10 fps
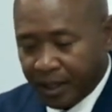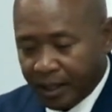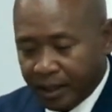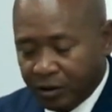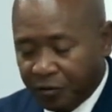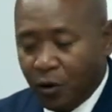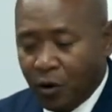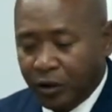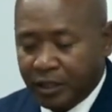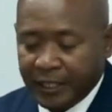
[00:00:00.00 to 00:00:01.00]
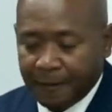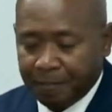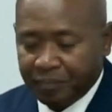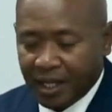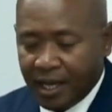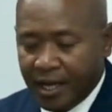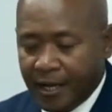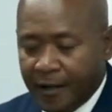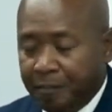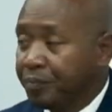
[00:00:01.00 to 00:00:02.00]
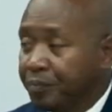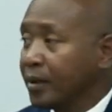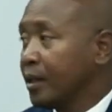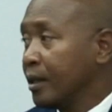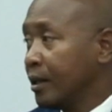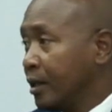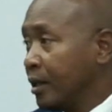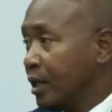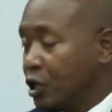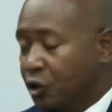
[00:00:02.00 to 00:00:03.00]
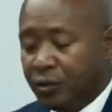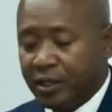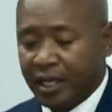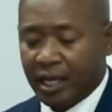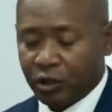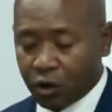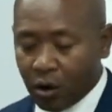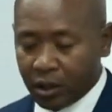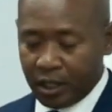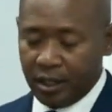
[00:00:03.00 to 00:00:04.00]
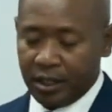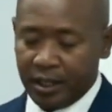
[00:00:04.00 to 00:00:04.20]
The third uh, issue that I talk,